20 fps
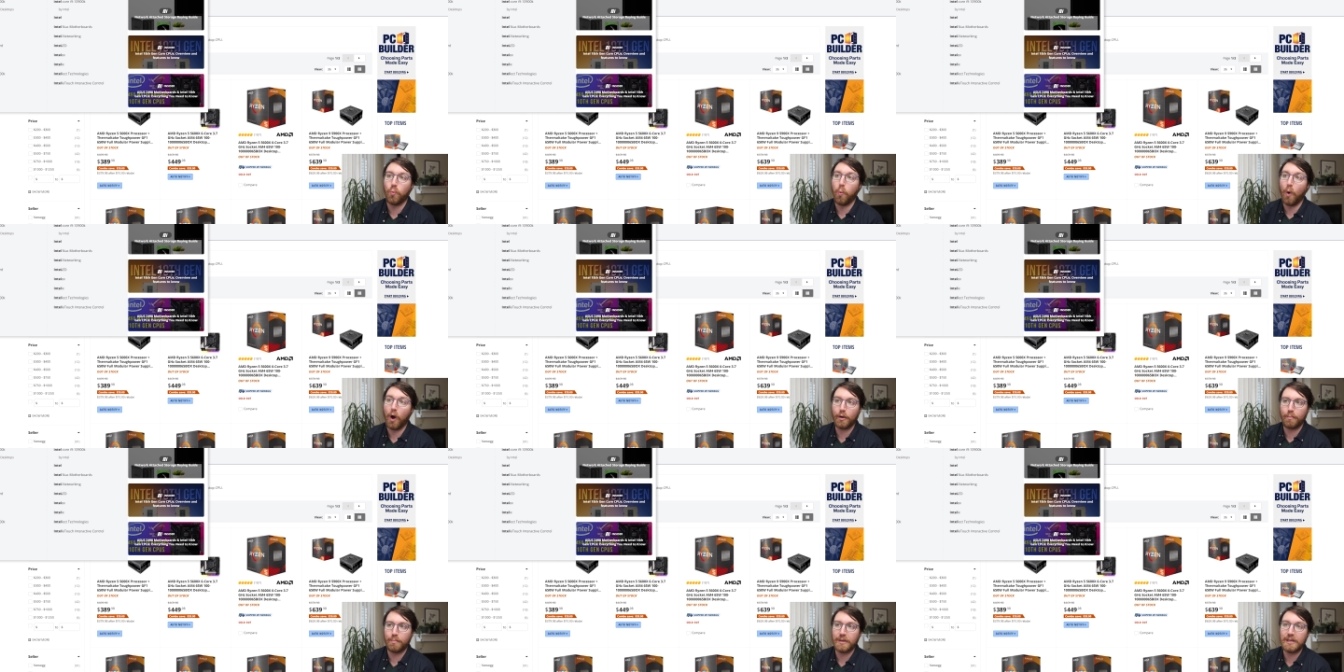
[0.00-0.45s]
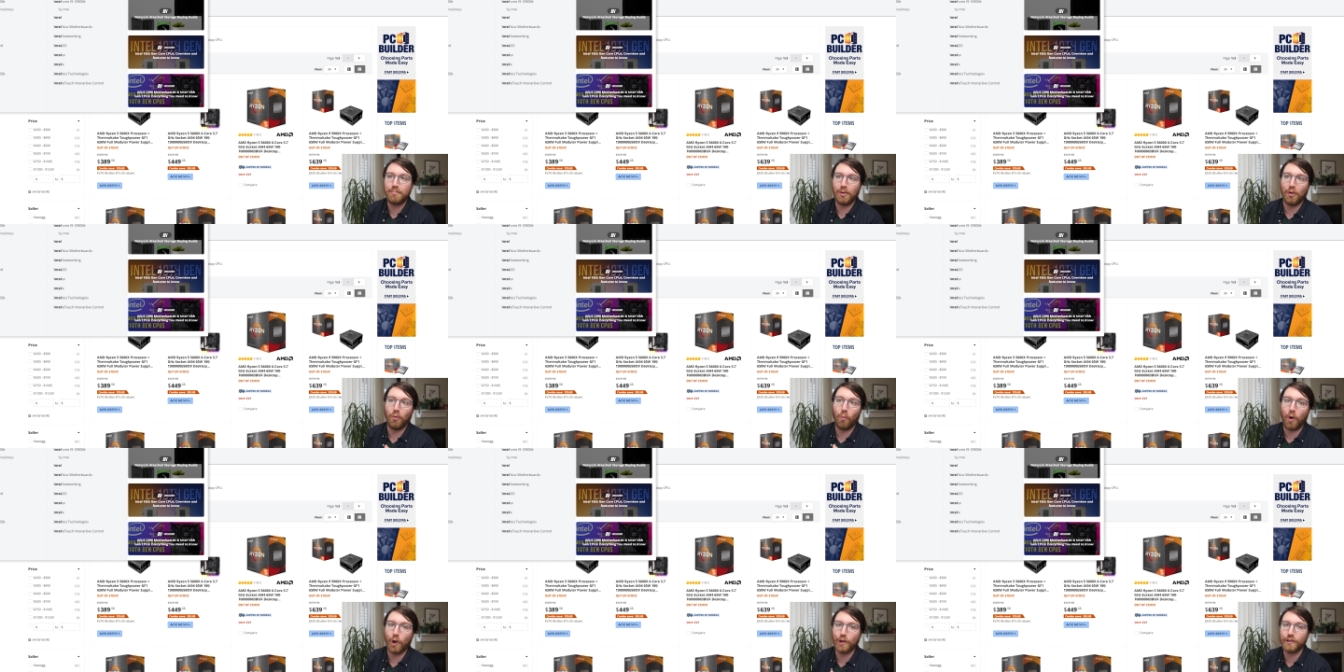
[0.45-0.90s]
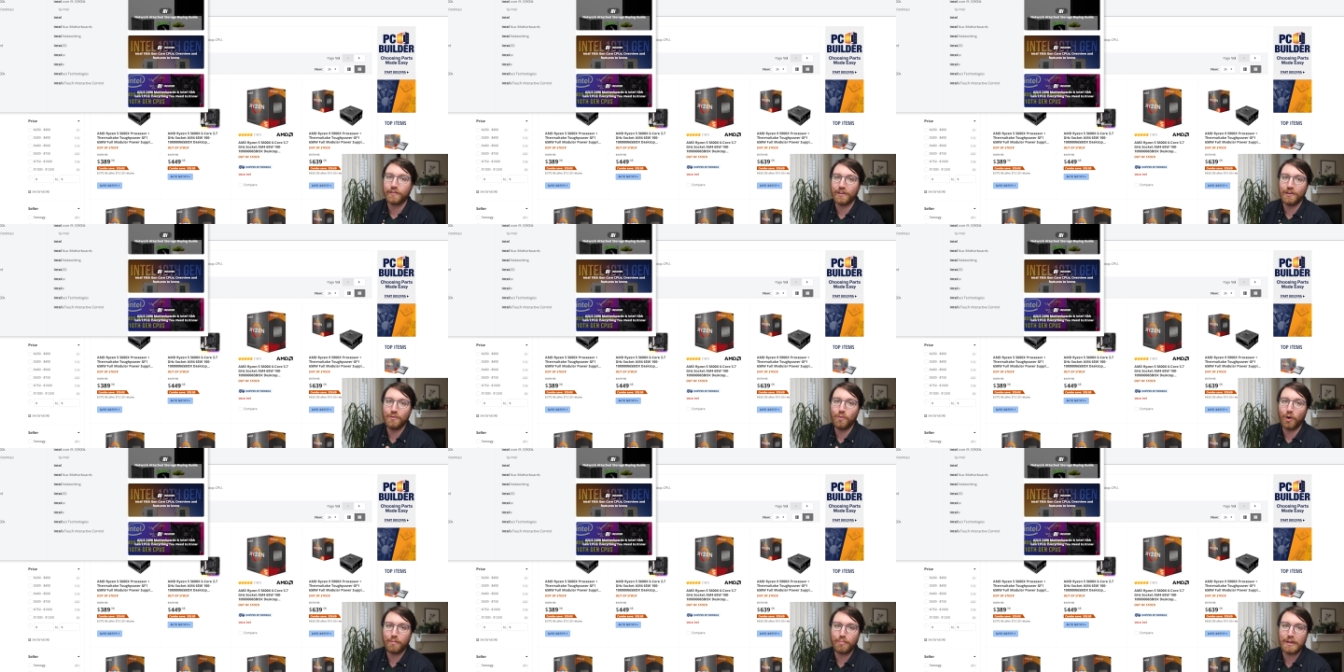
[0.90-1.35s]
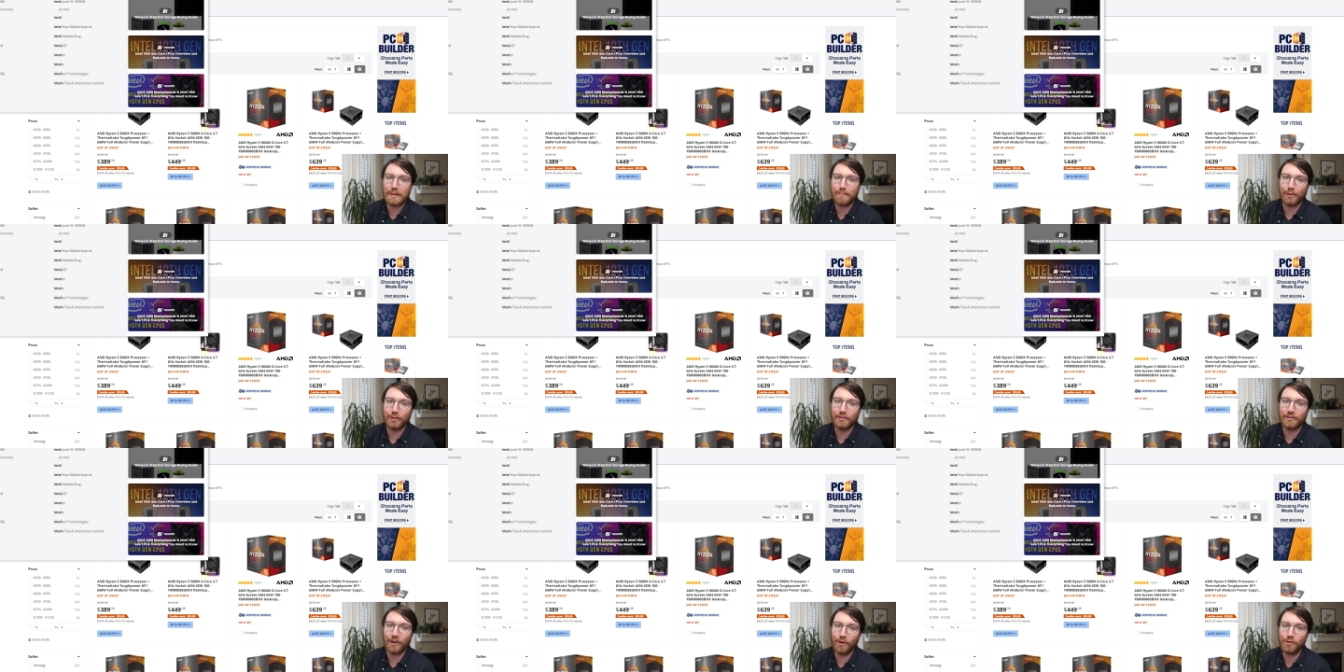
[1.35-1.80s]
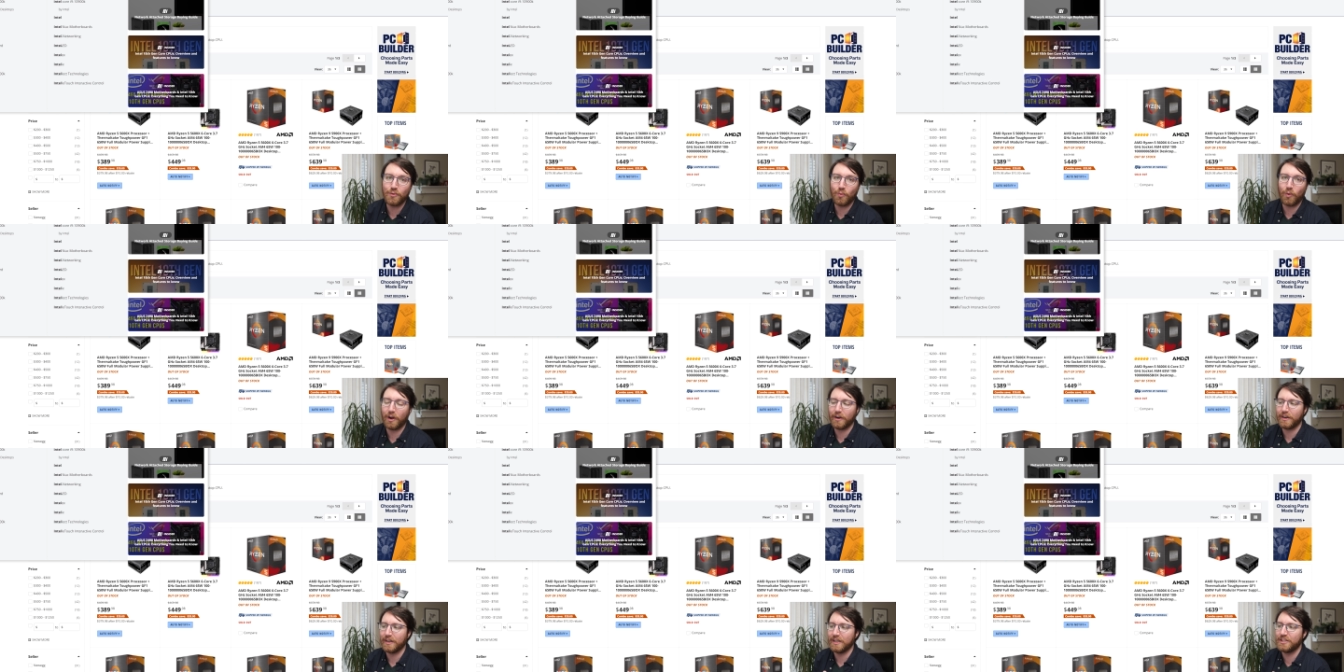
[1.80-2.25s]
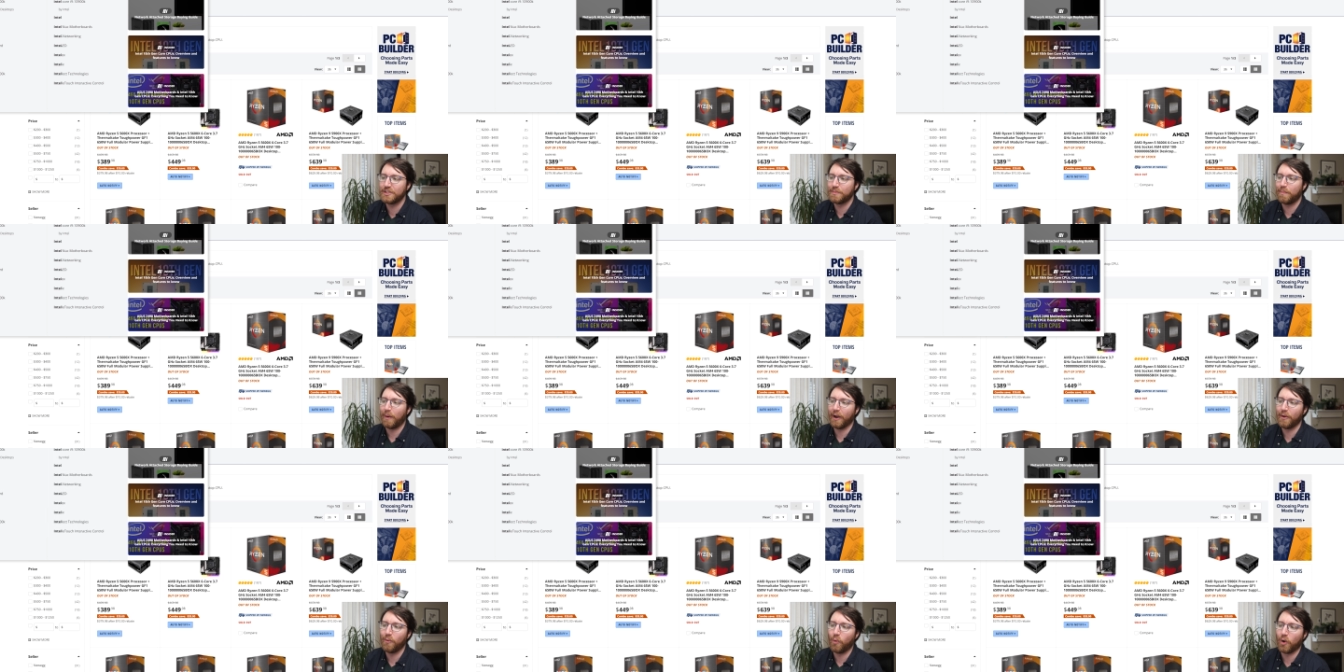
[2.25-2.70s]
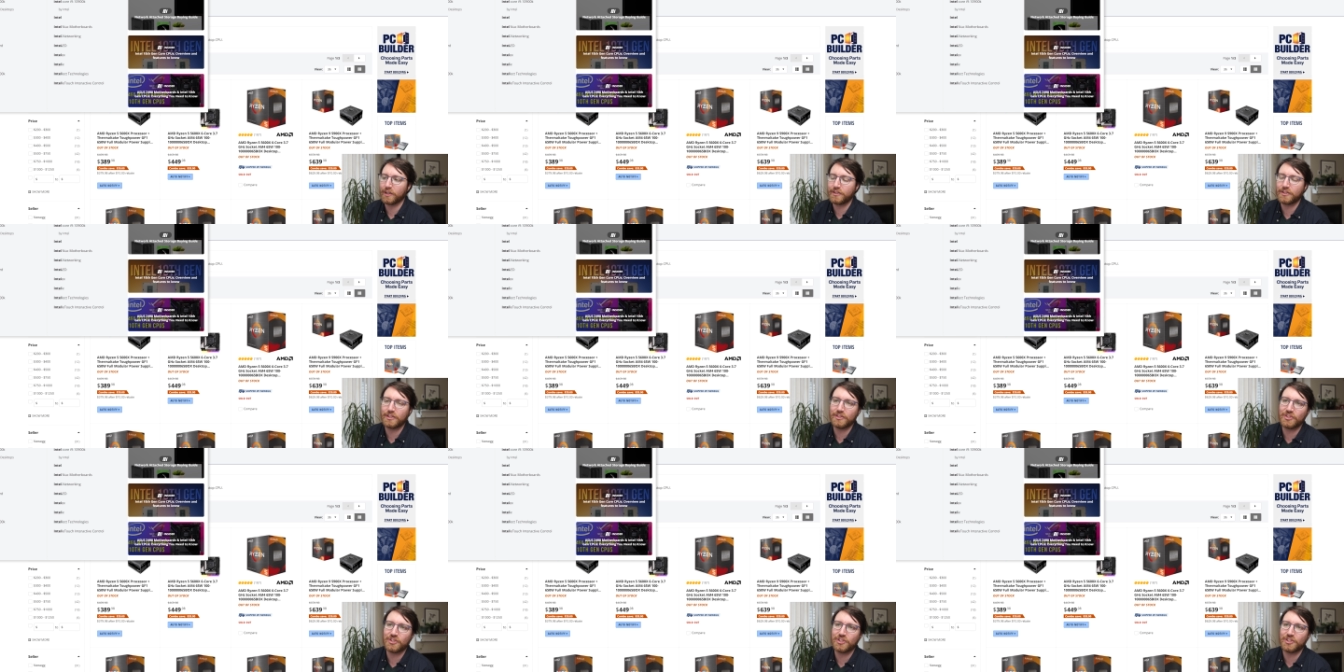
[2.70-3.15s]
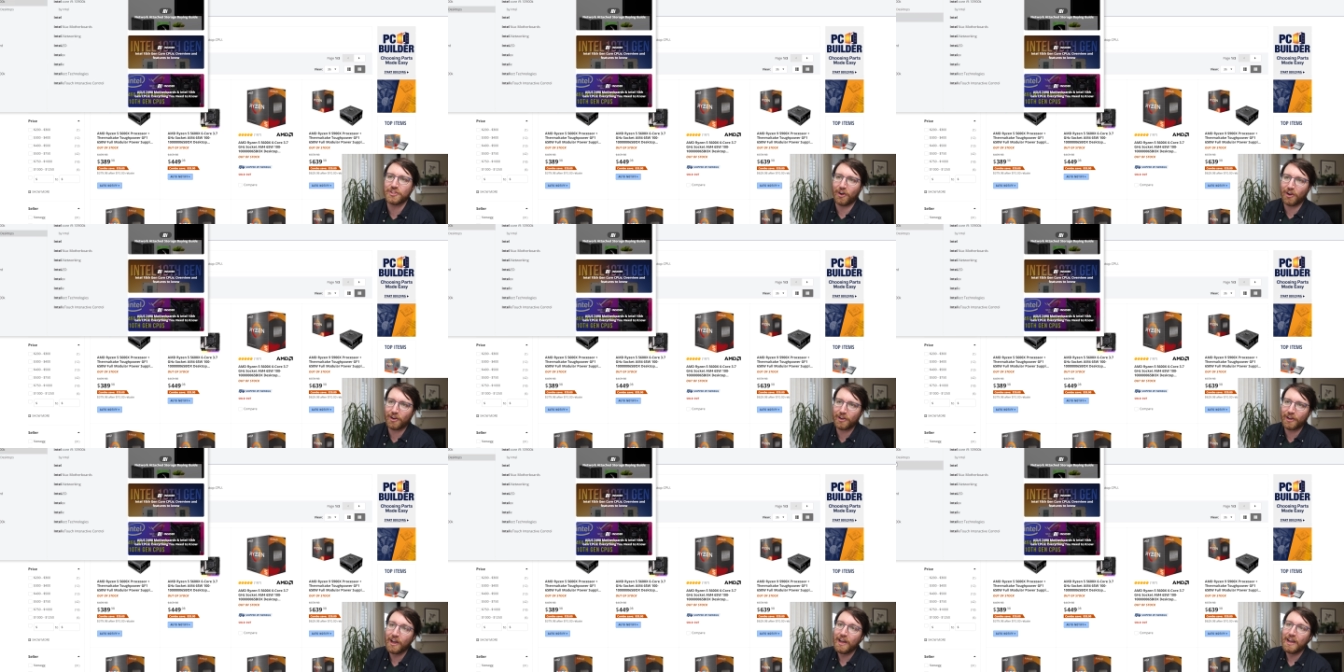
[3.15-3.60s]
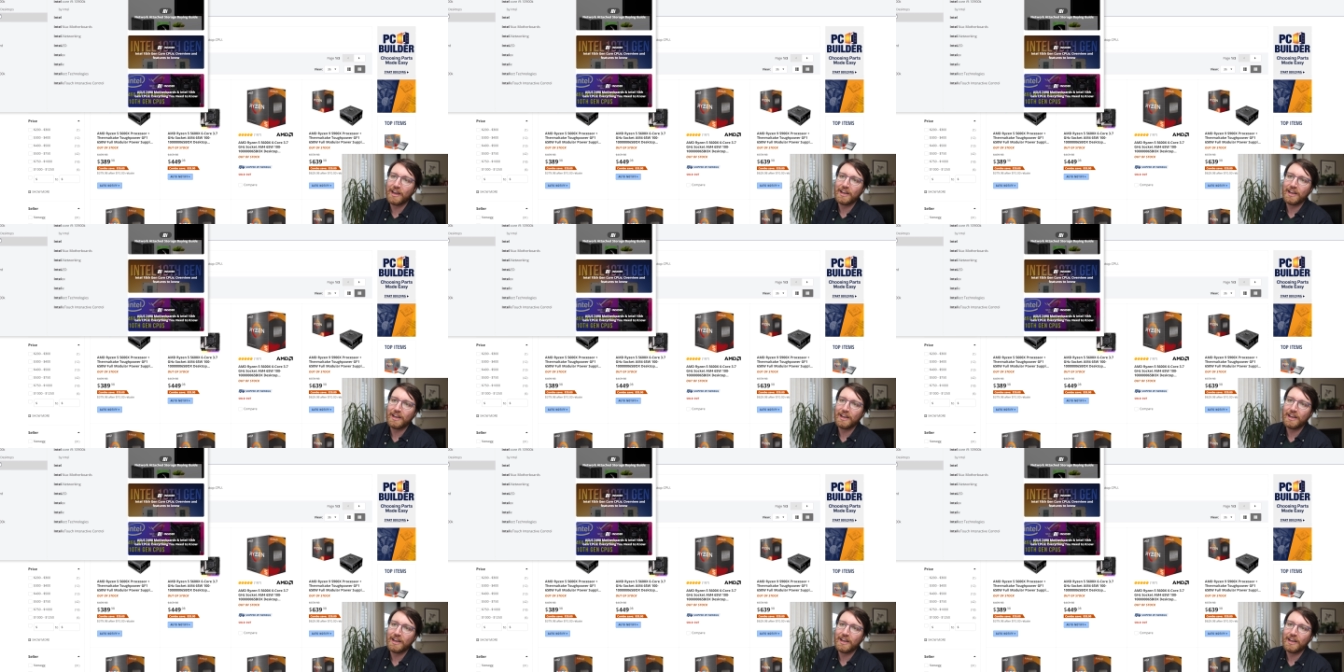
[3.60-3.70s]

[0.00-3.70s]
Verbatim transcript: what people want and what people don't want is by what's in stock.